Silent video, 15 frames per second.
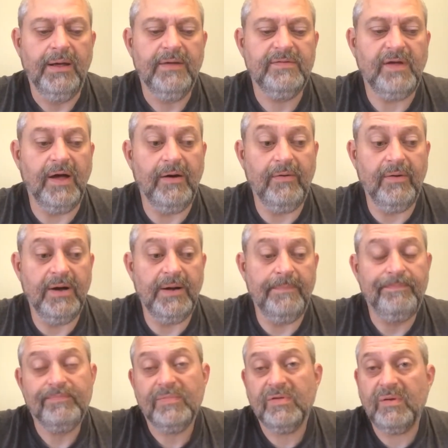
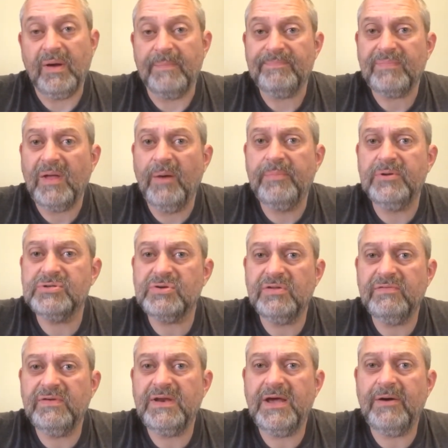So anyway, I hope you enjoyed
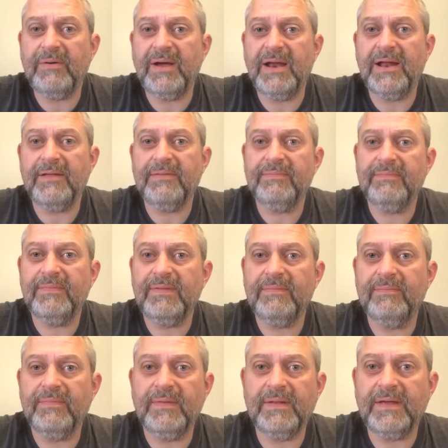the video, and
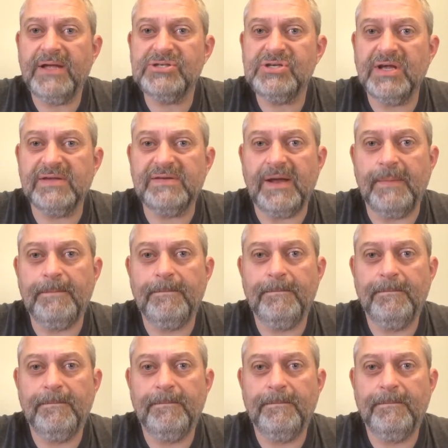catch you next time.